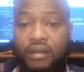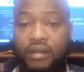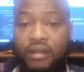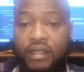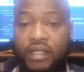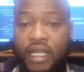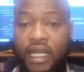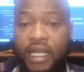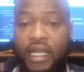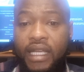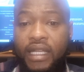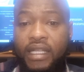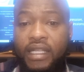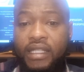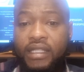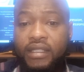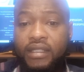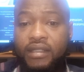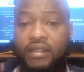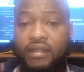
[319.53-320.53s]
taking
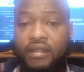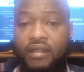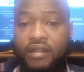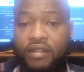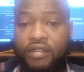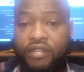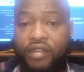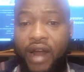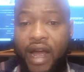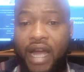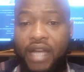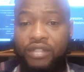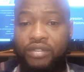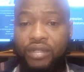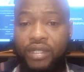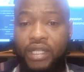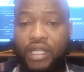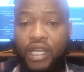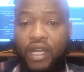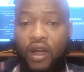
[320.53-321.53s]
it
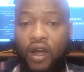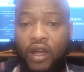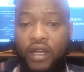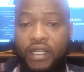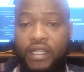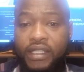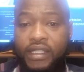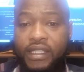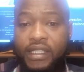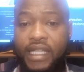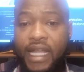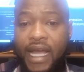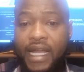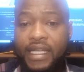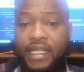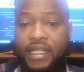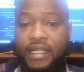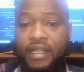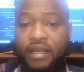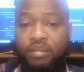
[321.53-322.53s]
gradually,
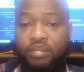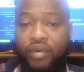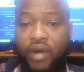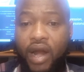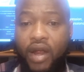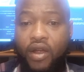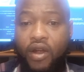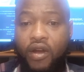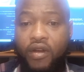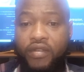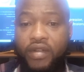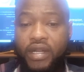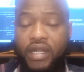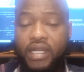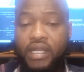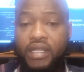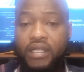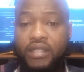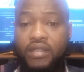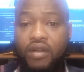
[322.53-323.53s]
understanding the
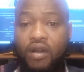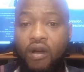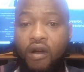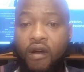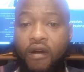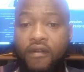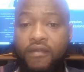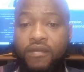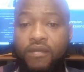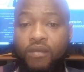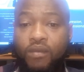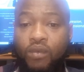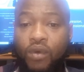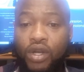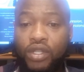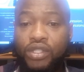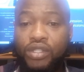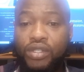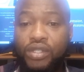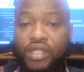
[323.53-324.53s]
priorities of
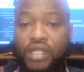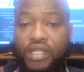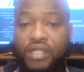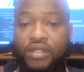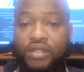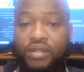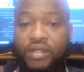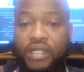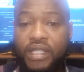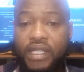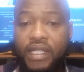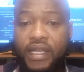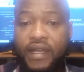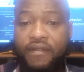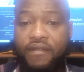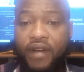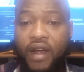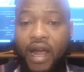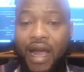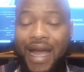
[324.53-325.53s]
what you need to
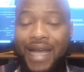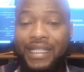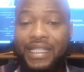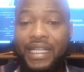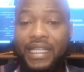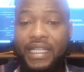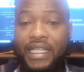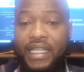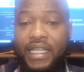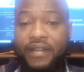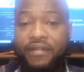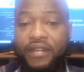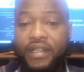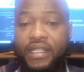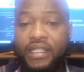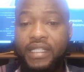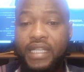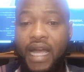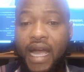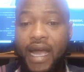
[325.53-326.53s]
deliver at any
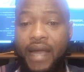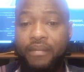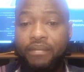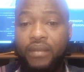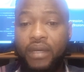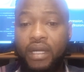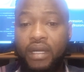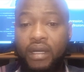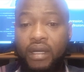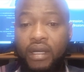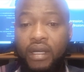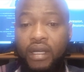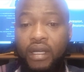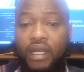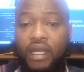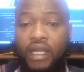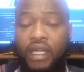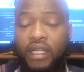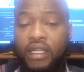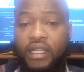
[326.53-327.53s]
given time.
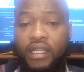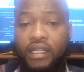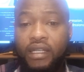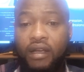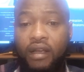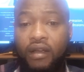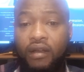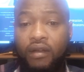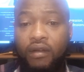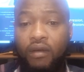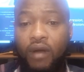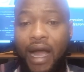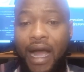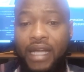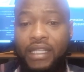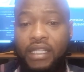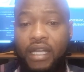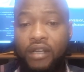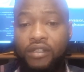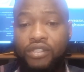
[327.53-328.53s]
In the
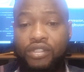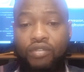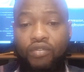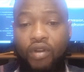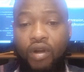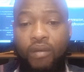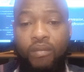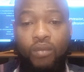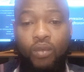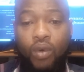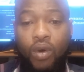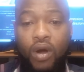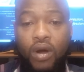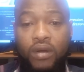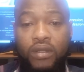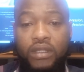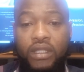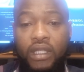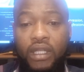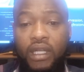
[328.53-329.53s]
Agile Scrum
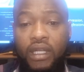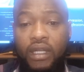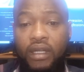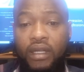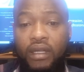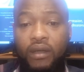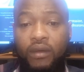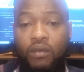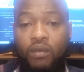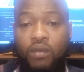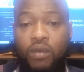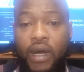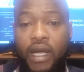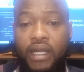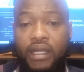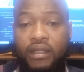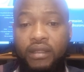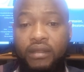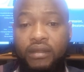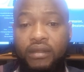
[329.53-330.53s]
world,
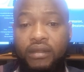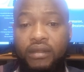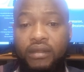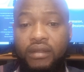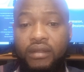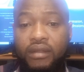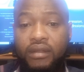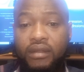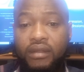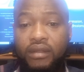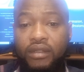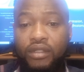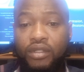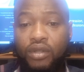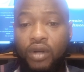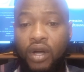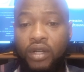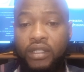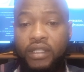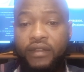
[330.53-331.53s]
when you
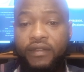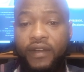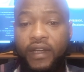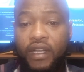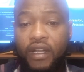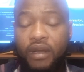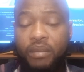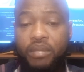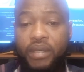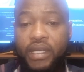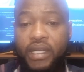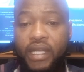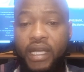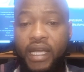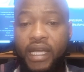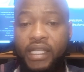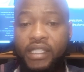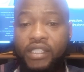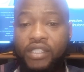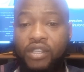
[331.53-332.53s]
are developing
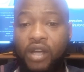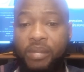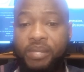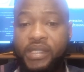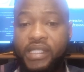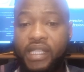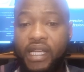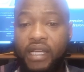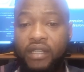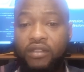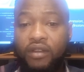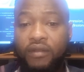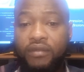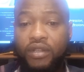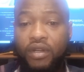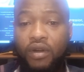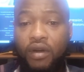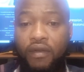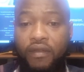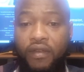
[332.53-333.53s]
a subset of the
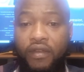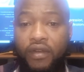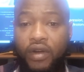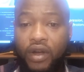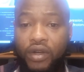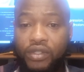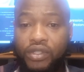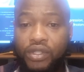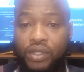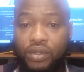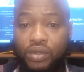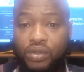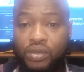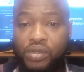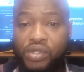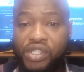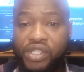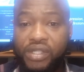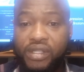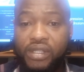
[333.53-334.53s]
overall
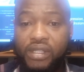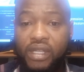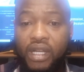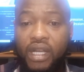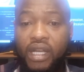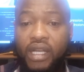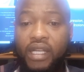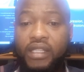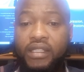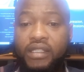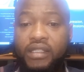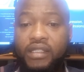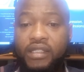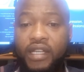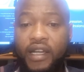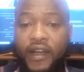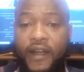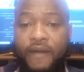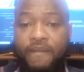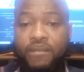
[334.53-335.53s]
solution, it's
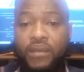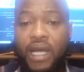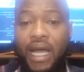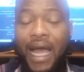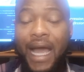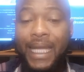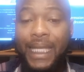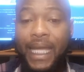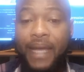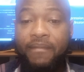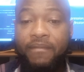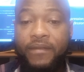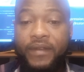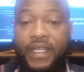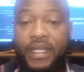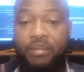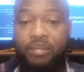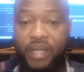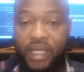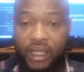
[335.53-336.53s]
termed an
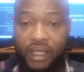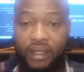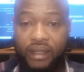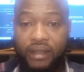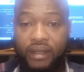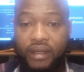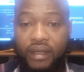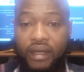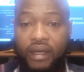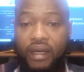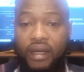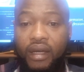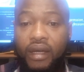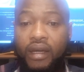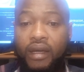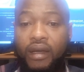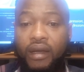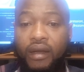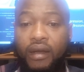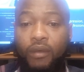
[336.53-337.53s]
MVP.
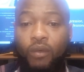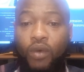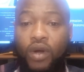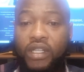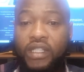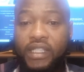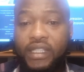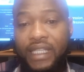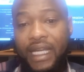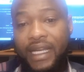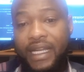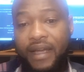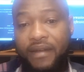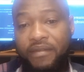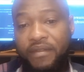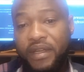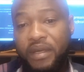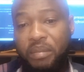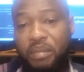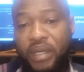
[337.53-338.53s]
What is an
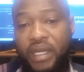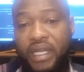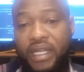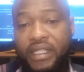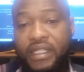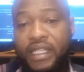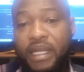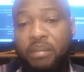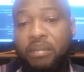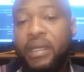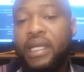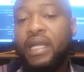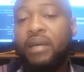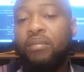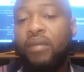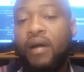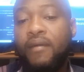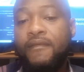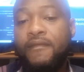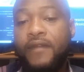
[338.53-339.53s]
MVP? It's a
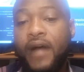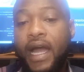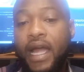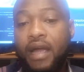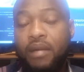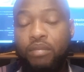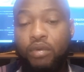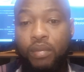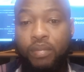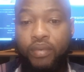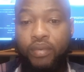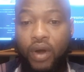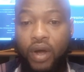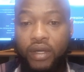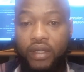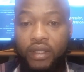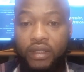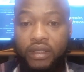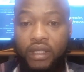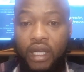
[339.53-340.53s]
minimum viable
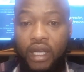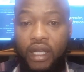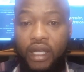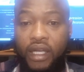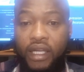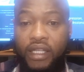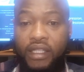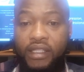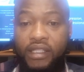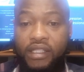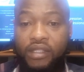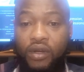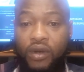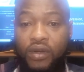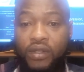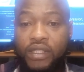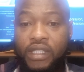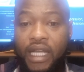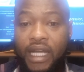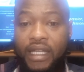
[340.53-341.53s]
product. It
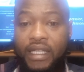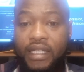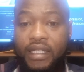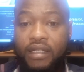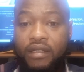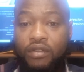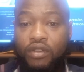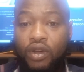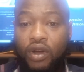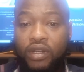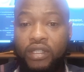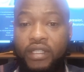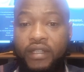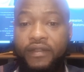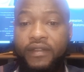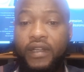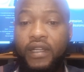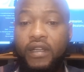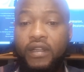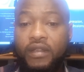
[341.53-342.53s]
shows that you're
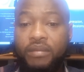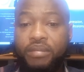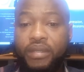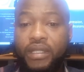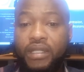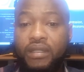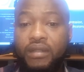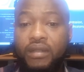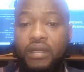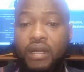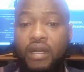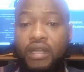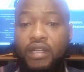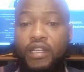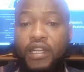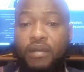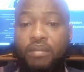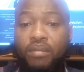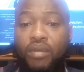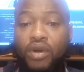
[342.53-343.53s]
developing
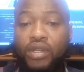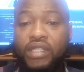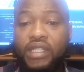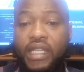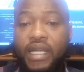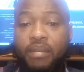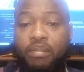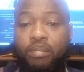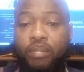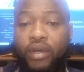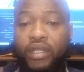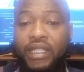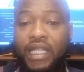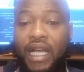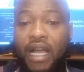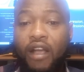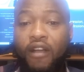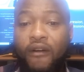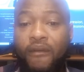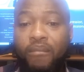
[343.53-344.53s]
the most
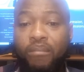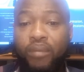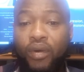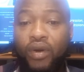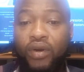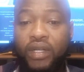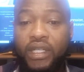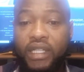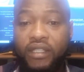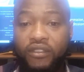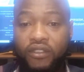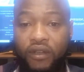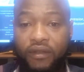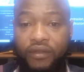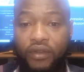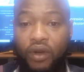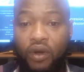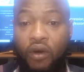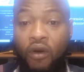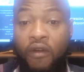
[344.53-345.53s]
important component of
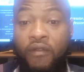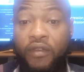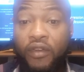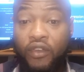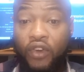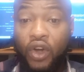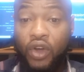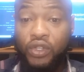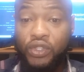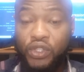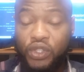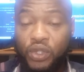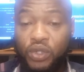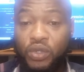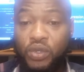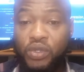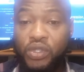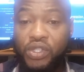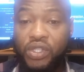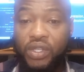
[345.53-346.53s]
your overall
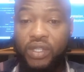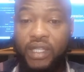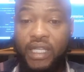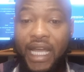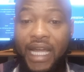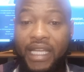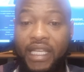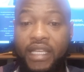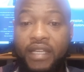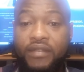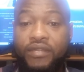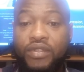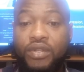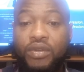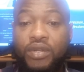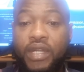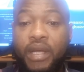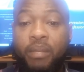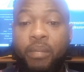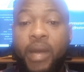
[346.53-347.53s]
solution that gives
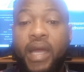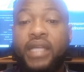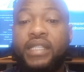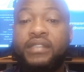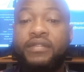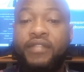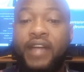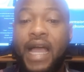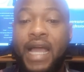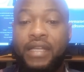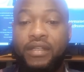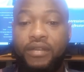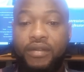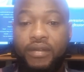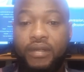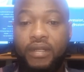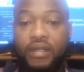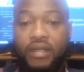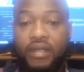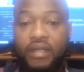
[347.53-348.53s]
you the best value.
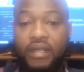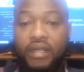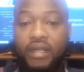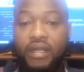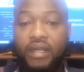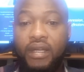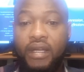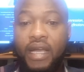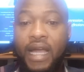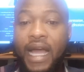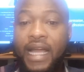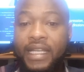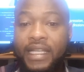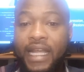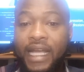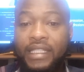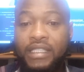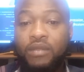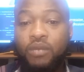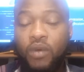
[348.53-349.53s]
And
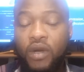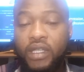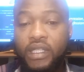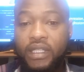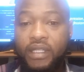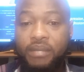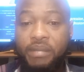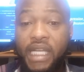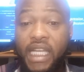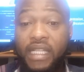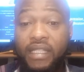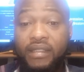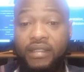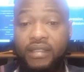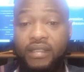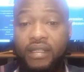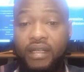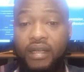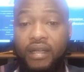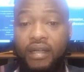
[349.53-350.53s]
that's what it
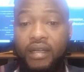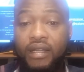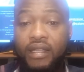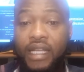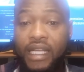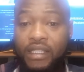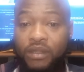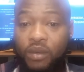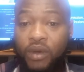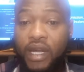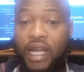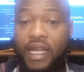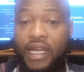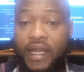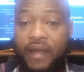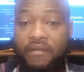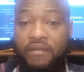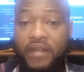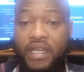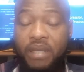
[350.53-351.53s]
means. That's what an
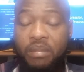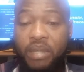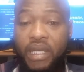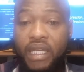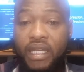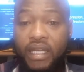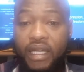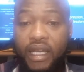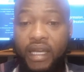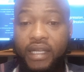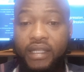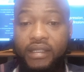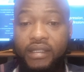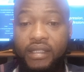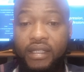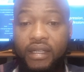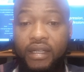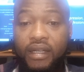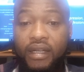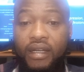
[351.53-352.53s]
MVP is.
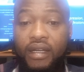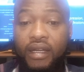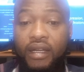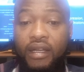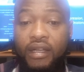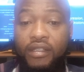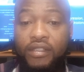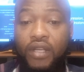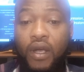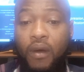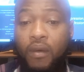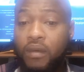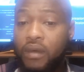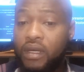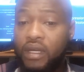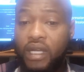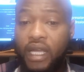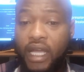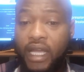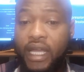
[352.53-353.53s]
So,
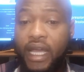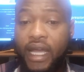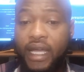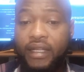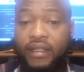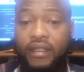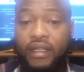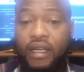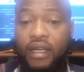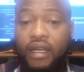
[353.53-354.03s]
again,